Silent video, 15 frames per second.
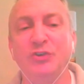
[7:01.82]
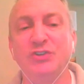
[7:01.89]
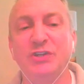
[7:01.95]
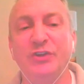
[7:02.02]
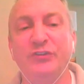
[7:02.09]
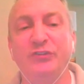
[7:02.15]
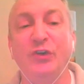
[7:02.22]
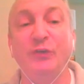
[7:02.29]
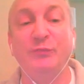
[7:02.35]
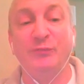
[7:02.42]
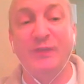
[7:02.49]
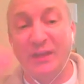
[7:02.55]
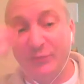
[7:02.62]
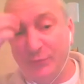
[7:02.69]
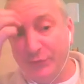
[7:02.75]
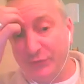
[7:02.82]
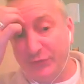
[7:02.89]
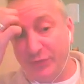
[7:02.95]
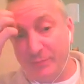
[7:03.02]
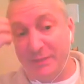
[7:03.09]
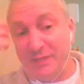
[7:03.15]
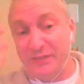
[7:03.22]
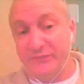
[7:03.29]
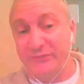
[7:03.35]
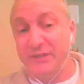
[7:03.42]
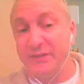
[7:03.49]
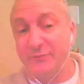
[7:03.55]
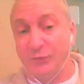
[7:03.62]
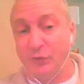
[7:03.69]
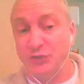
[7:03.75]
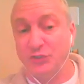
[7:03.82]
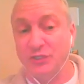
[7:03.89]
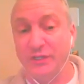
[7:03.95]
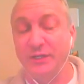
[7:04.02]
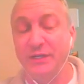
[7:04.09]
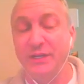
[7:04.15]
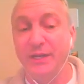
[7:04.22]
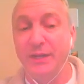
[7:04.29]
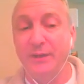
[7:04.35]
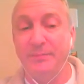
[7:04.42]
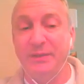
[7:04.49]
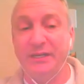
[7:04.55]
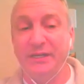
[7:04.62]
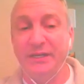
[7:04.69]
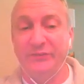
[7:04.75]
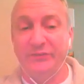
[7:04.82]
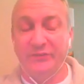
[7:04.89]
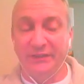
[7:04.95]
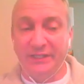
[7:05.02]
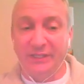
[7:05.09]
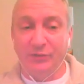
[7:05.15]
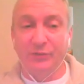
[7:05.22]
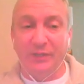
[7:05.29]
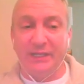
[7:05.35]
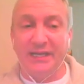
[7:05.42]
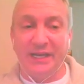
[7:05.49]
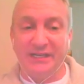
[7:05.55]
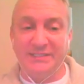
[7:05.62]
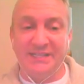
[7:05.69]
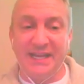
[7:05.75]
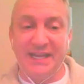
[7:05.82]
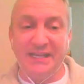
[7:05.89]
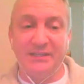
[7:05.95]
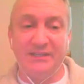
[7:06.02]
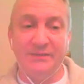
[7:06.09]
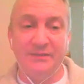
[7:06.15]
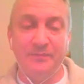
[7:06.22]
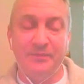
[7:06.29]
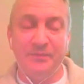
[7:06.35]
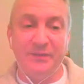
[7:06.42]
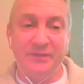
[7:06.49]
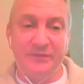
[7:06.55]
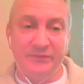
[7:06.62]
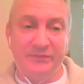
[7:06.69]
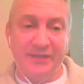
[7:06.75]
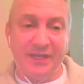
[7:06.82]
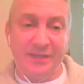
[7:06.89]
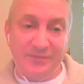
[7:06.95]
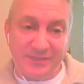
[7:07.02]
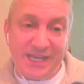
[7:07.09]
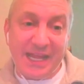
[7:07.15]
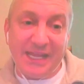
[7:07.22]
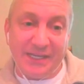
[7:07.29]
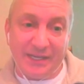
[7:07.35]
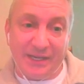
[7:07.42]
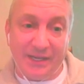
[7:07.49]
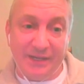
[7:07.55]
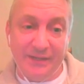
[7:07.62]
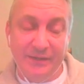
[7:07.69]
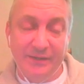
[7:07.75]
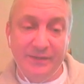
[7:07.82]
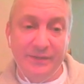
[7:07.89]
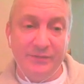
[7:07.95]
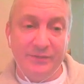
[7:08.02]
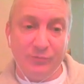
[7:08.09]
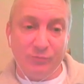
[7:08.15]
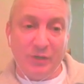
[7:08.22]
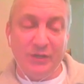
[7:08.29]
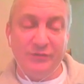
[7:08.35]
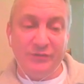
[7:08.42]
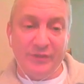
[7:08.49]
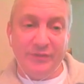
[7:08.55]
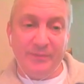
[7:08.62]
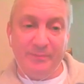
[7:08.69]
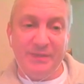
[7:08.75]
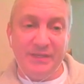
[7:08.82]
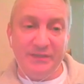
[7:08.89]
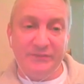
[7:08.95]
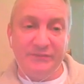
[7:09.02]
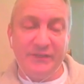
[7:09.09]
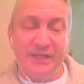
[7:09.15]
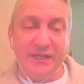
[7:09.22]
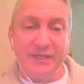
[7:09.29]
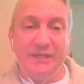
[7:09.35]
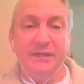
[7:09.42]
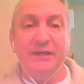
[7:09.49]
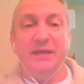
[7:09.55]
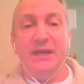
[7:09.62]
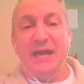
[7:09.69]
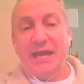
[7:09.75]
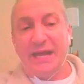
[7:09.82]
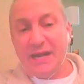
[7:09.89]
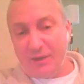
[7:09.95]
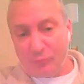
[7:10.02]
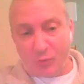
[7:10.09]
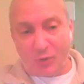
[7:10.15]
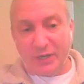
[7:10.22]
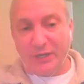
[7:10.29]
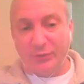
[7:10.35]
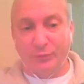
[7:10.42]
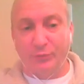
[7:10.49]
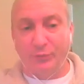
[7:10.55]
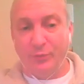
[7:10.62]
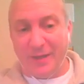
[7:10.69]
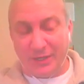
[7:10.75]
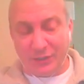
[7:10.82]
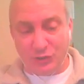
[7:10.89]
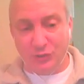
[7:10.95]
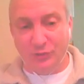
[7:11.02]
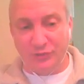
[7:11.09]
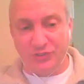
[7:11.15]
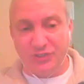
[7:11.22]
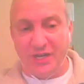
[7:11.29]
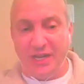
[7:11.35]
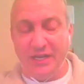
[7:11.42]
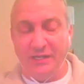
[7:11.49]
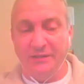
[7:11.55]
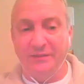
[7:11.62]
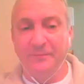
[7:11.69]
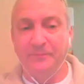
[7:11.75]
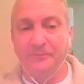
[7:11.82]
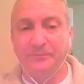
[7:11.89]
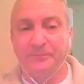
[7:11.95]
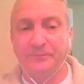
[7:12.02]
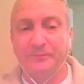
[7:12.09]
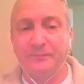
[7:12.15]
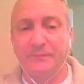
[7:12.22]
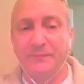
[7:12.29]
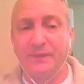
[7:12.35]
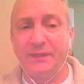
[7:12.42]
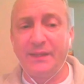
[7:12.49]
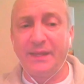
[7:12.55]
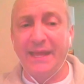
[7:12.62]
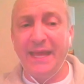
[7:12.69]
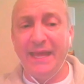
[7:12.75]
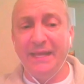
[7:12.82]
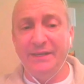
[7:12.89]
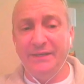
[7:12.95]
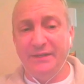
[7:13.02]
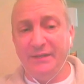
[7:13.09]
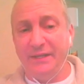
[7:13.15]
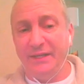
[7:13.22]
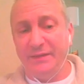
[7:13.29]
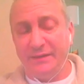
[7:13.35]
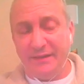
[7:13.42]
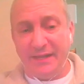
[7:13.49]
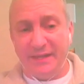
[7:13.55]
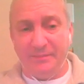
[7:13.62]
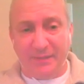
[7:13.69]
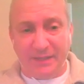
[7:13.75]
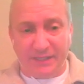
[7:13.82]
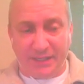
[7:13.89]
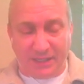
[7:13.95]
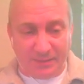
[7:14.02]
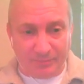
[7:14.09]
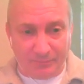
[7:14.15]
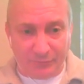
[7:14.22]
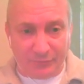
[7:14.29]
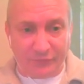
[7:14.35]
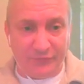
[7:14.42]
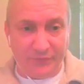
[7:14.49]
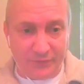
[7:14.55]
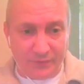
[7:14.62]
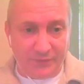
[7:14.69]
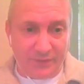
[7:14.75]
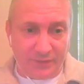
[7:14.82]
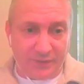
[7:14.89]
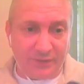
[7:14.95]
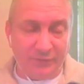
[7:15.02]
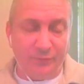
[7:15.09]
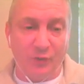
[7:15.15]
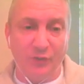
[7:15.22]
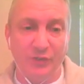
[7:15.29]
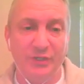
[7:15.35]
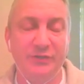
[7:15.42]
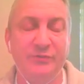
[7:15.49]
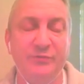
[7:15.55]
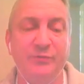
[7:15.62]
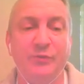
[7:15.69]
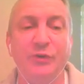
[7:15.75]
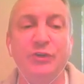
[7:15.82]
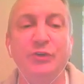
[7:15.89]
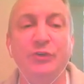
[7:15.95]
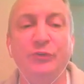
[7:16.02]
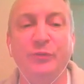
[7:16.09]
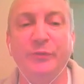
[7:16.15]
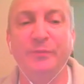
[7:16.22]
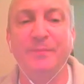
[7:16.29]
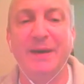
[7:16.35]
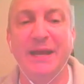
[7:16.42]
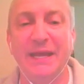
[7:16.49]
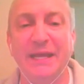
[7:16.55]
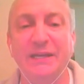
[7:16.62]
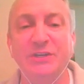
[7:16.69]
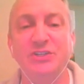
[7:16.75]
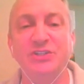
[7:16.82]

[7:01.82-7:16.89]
so faithful to the PC version, because literally I take the same data that runs on the PC and I run it through my tool chain, and it then becomes converted for use with my engine.